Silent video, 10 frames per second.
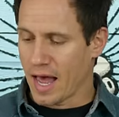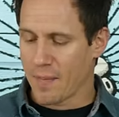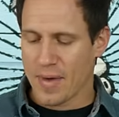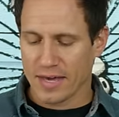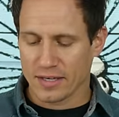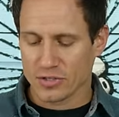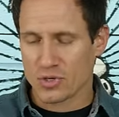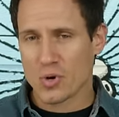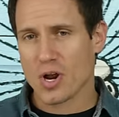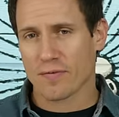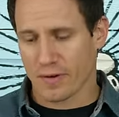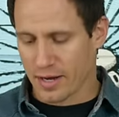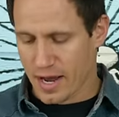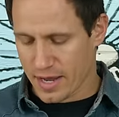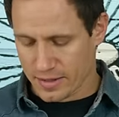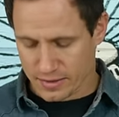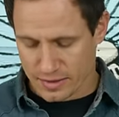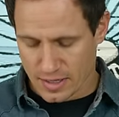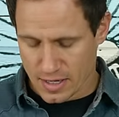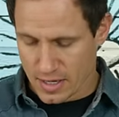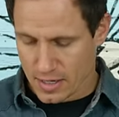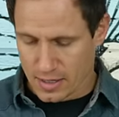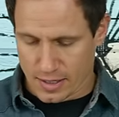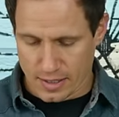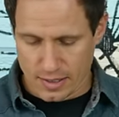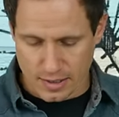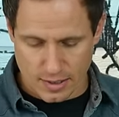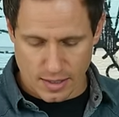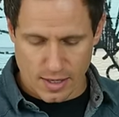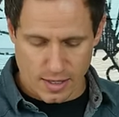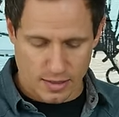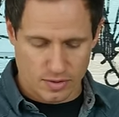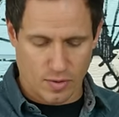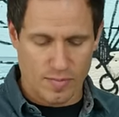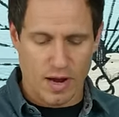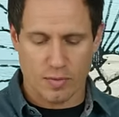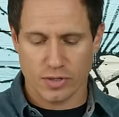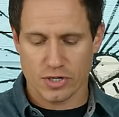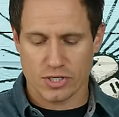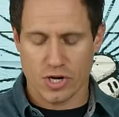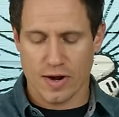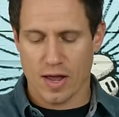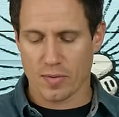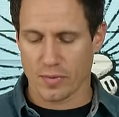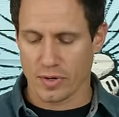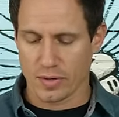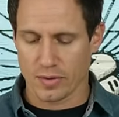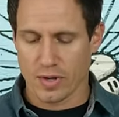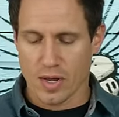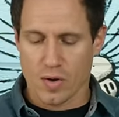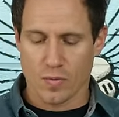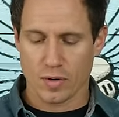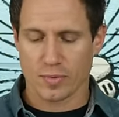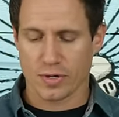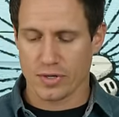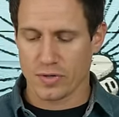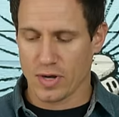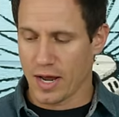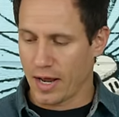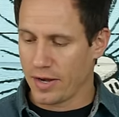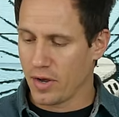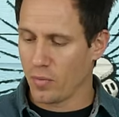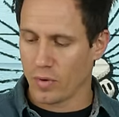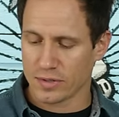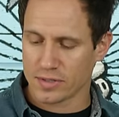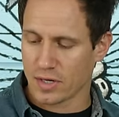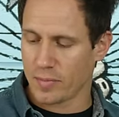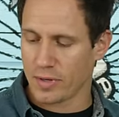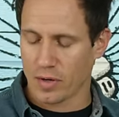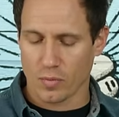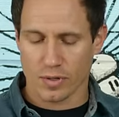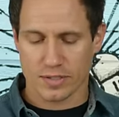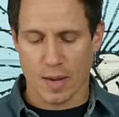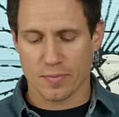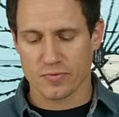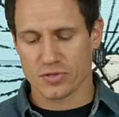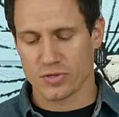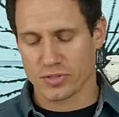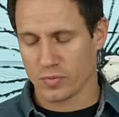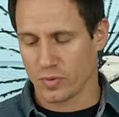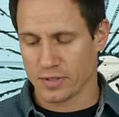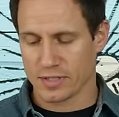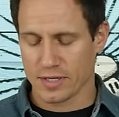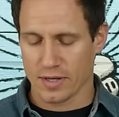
I'm making two different kinds, uh, so I'm not really sure how I'm gonna, what I'm gonna do. I, I know one's gonna be all one type of juice and one's the